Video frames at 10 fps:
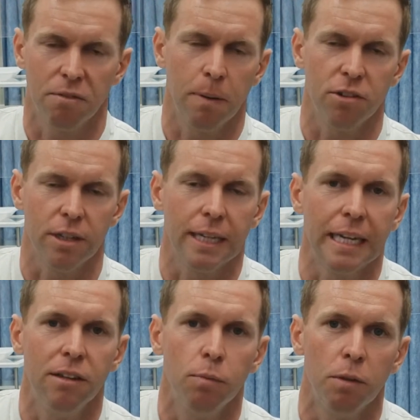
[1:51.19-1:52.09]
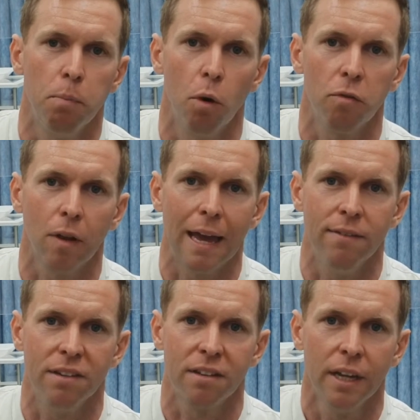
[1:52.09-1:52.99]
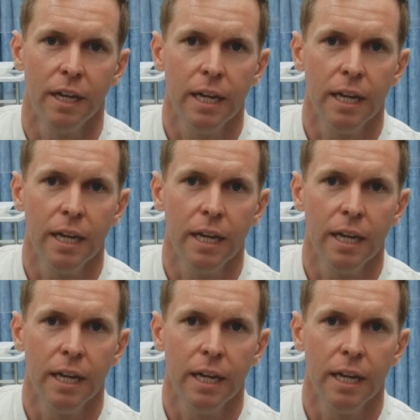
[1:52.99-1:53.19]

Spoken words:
Especially kids with poor flavours